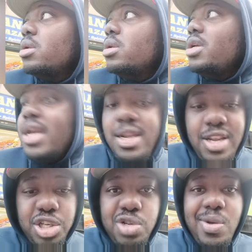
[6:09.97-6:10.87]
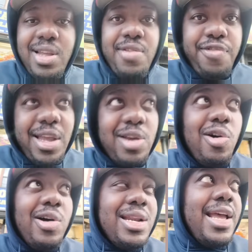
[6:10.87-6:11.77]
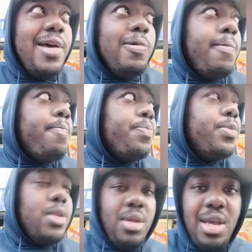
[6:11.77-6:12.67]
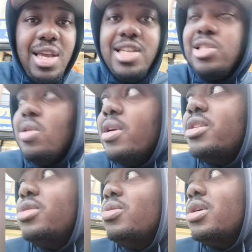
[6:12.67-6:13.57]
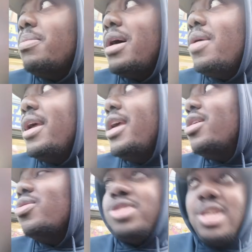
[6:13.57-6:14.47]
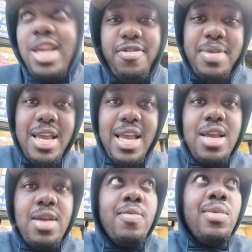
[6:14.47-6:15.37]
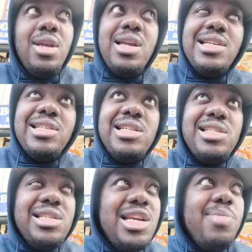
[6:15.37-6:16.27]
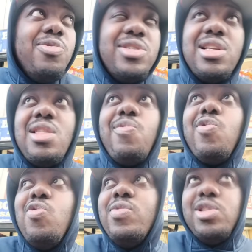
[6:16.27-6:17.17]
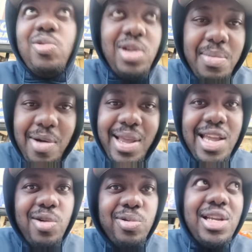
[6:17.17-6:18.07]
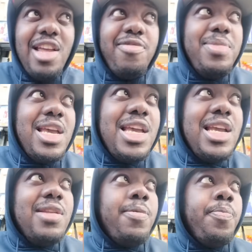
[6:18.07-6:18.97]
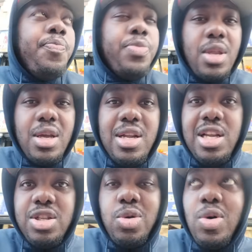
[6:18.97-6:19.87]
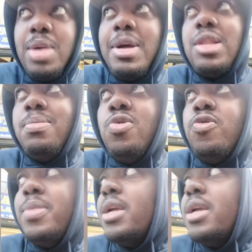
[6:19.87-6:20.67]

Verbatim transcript: he had an issue with Yvette Carnell, and he started talking about ADOS and FBA, and that's understandable. There's nothing wrong with talking about ADOS and FBA and and, and talking about the movement.